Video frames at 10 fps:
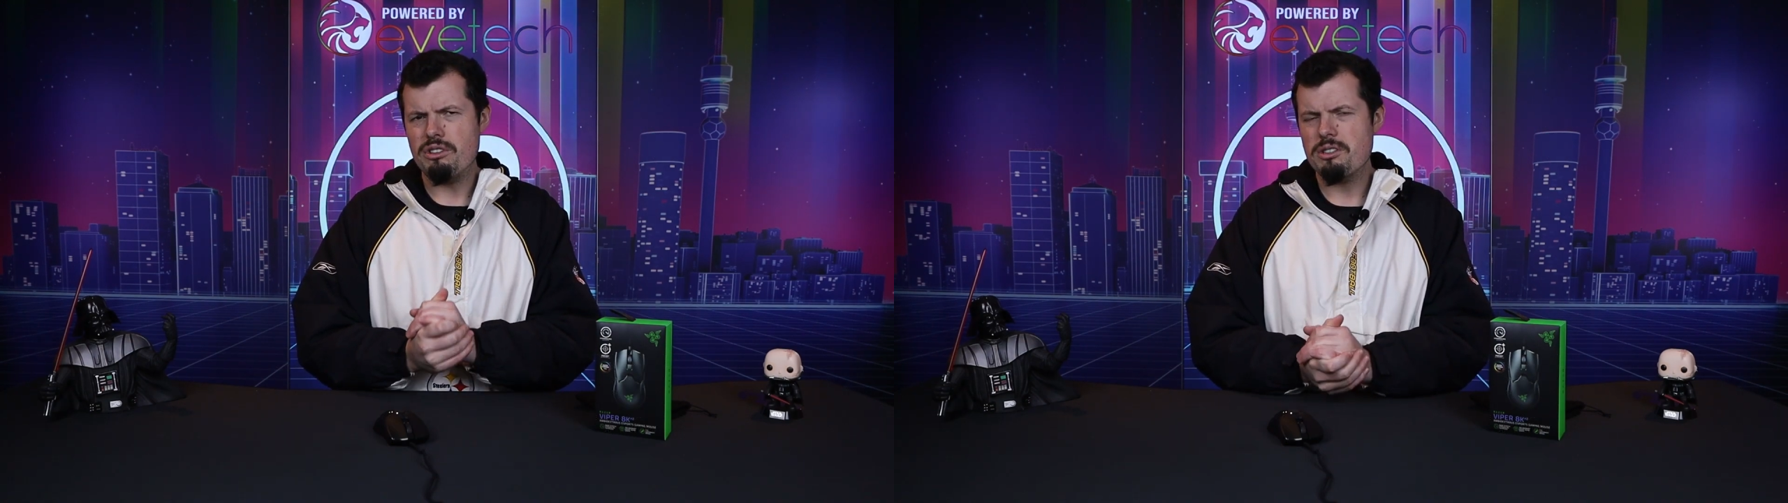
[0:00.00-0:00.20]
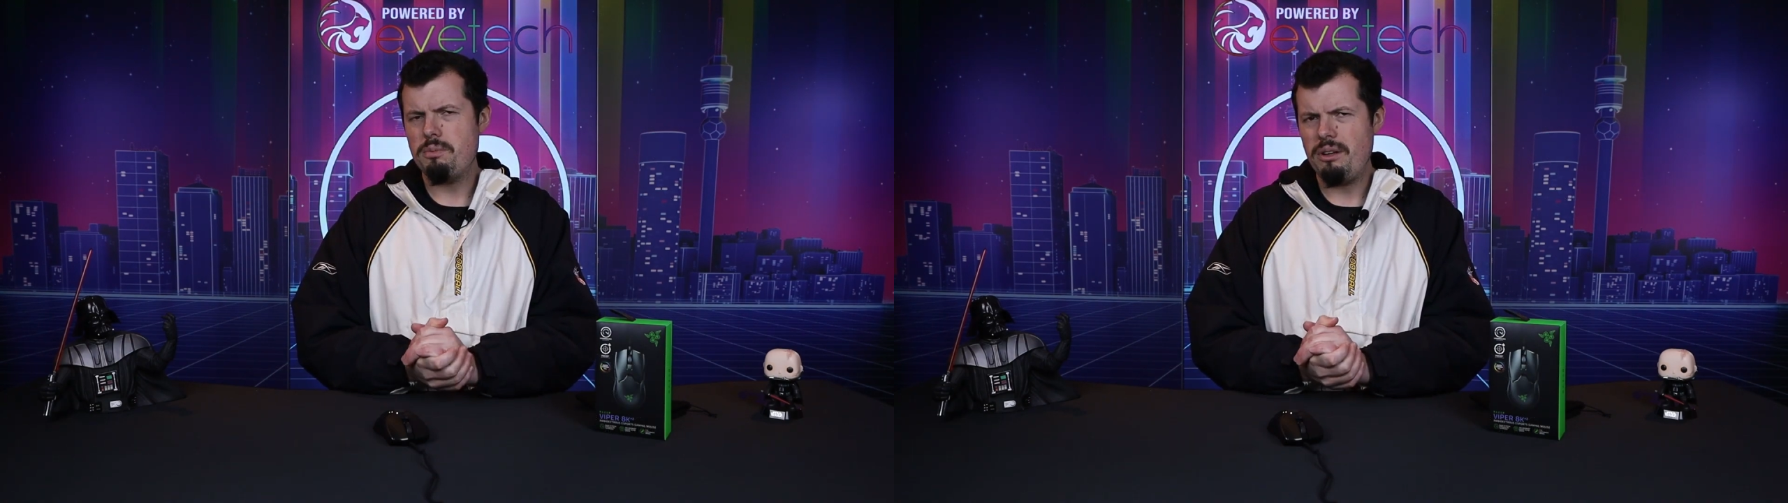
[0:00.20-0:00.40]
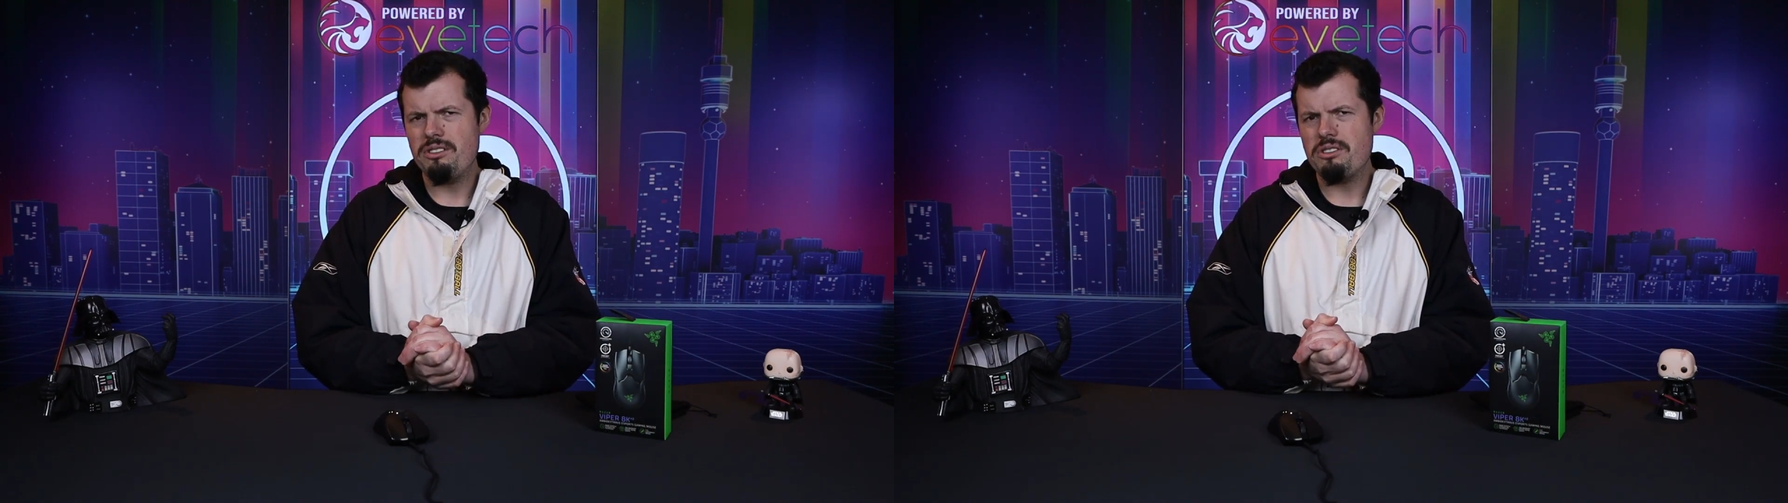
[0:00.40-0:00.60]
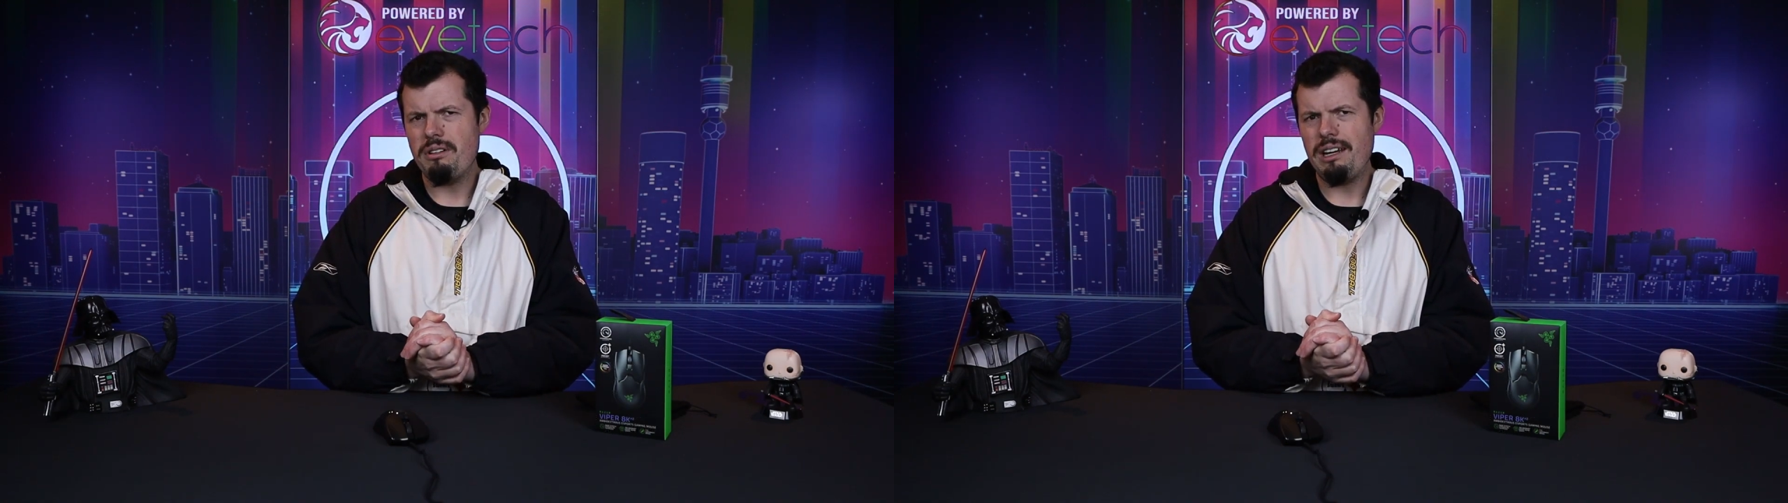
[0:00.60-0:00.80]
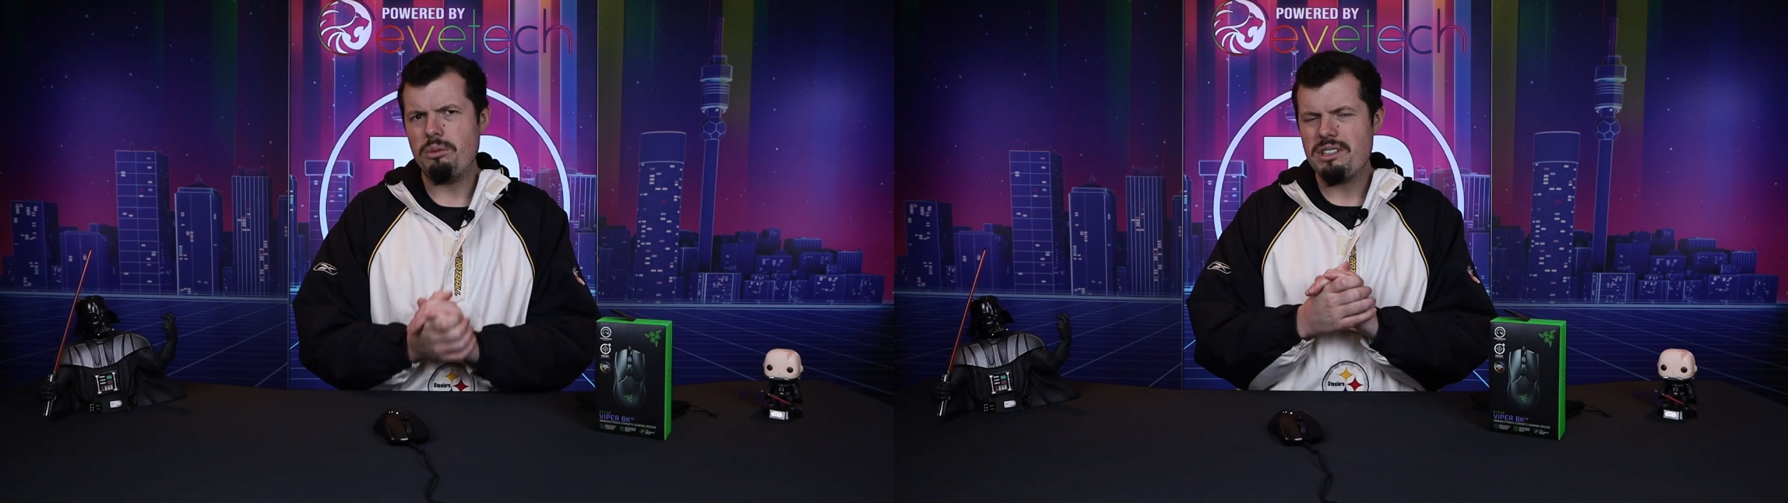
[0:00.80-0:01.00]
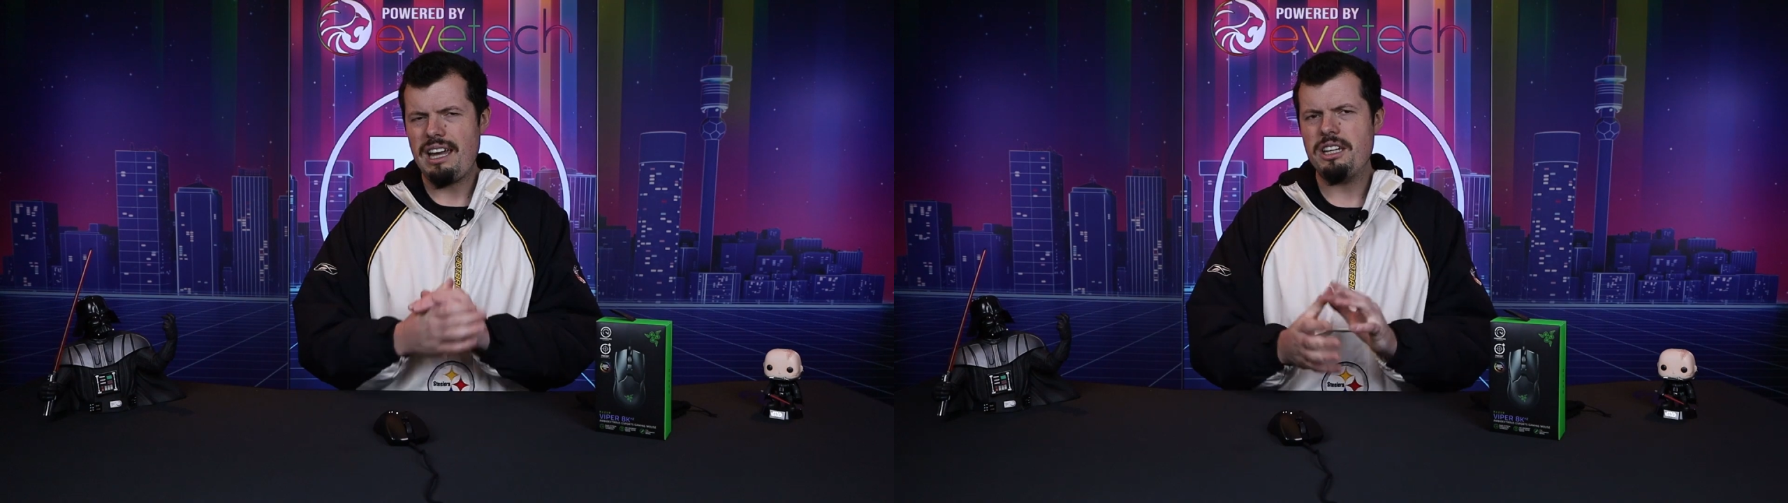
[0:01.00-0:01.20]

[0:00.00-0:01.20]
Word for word: response rate was